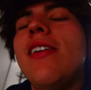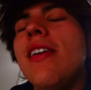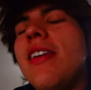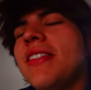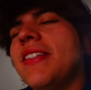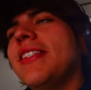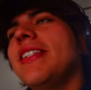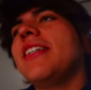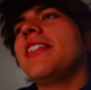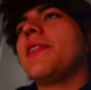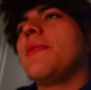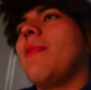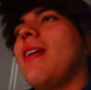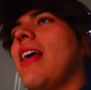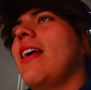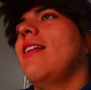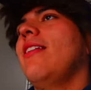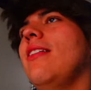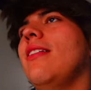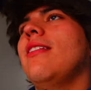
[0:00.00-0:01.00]
Sucks,
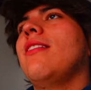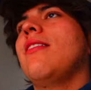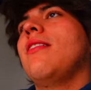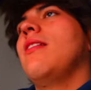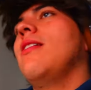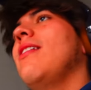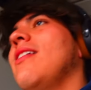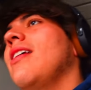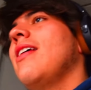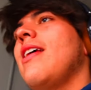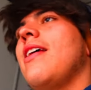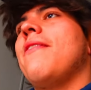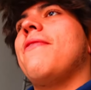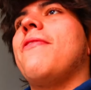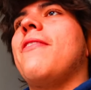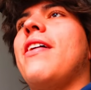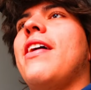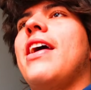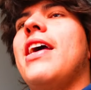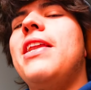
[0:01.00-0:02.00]
man. If
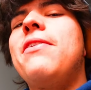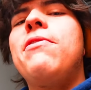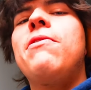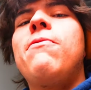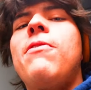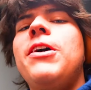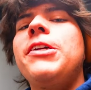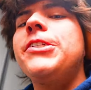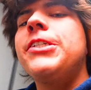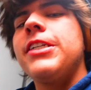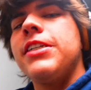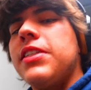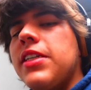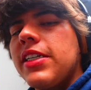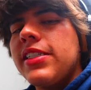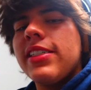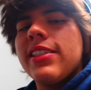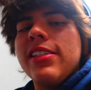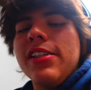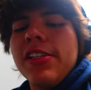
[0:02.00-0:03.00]
anyone watching
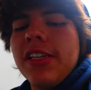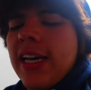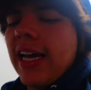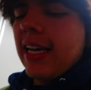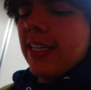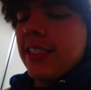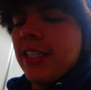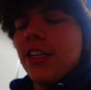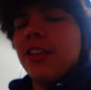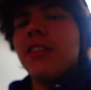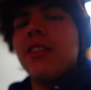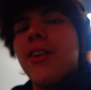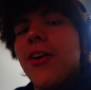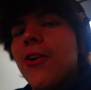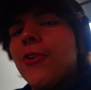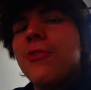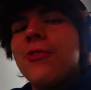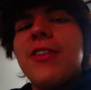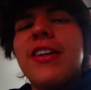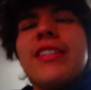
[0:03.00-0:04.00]
has to
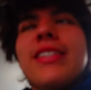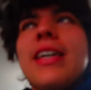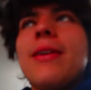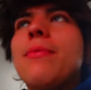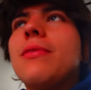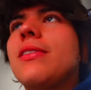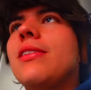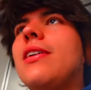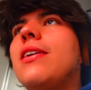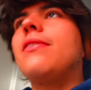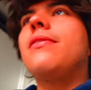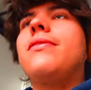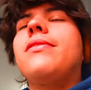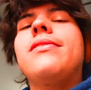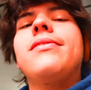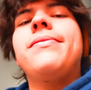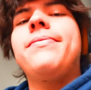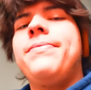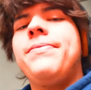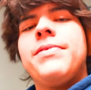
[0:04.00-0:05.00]
go through that type of
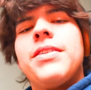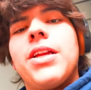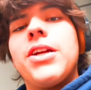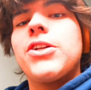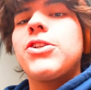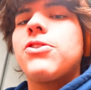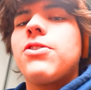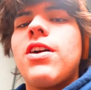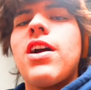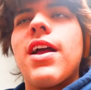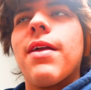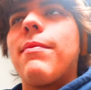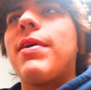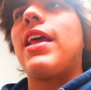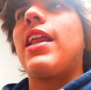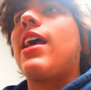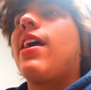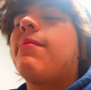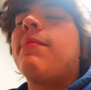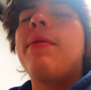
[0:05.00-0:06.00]
stuff, you're strong, man.
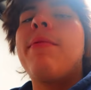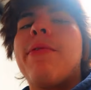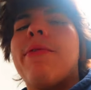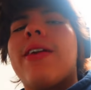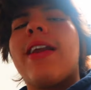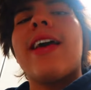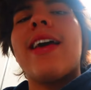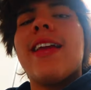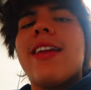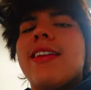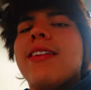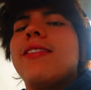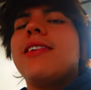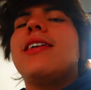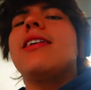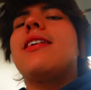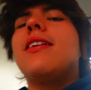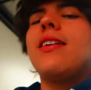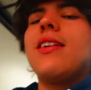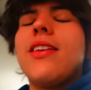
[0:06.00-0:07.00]
I remember when I had to do it,
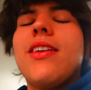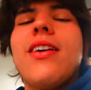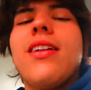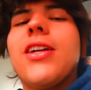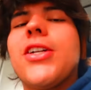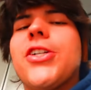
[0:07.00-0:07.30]
y'all